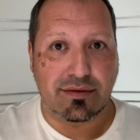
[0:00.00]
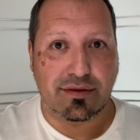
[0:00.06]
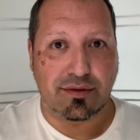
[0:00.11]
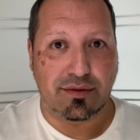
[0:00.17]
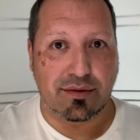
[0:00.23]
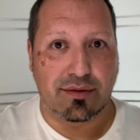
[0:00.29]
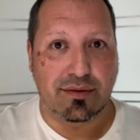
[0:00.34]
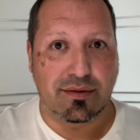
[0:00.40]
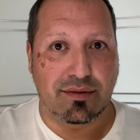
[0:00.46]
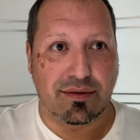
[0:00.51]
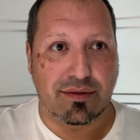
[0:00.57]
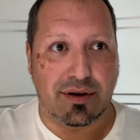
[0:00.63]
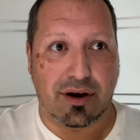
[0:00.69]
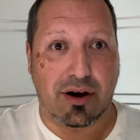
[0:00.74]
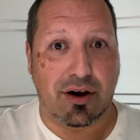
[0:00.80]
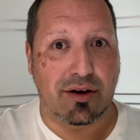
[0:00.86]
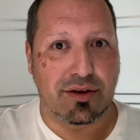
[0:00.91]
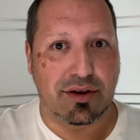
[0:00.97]
to
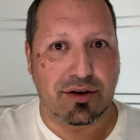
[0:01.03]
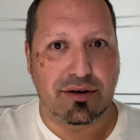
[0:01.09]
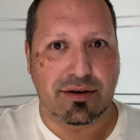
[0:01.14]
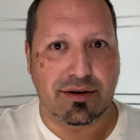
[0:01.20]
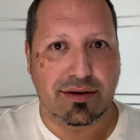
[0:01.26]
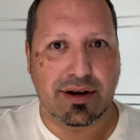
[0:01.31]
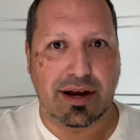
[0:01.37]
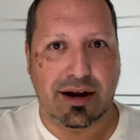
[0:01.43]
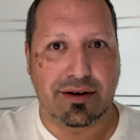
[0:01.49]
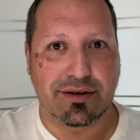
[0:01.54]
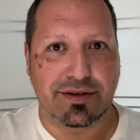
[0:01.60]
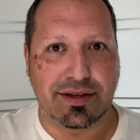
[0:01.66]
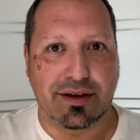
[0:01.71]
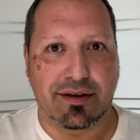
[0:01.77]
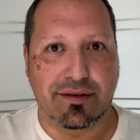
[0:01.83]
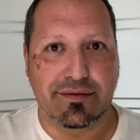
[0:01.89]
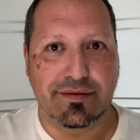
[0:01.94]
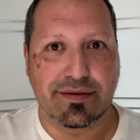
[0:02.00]
all your higher
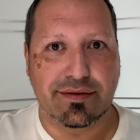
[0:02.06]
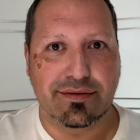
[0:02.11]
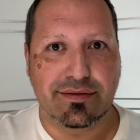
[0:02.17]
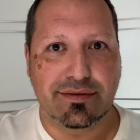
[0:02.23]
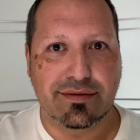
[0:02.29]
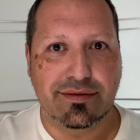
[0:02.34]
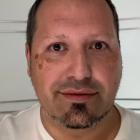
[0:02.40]
selves.